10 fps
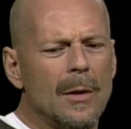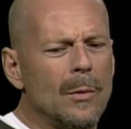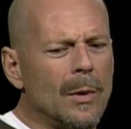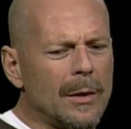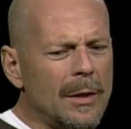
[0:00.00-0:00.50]

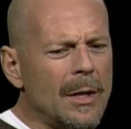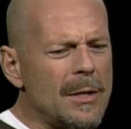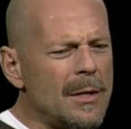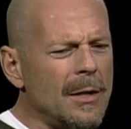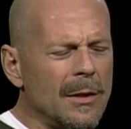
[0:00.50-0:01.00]
what the A
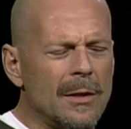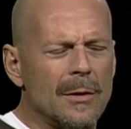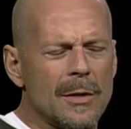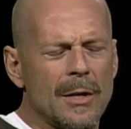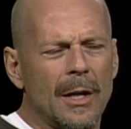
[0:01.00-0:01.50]
C L U
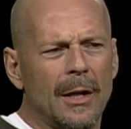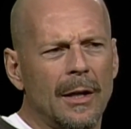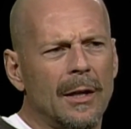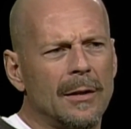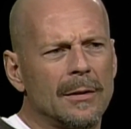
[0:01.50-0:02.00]
is saying
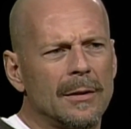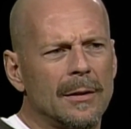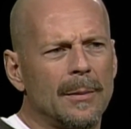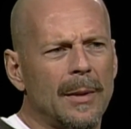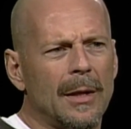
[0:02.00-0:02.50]
now
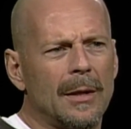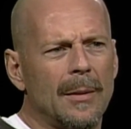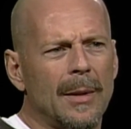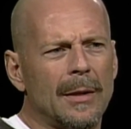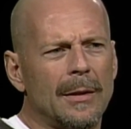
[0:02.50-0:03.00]
about, about
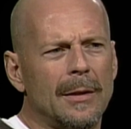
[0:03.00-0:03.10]
Guantanamo about Bay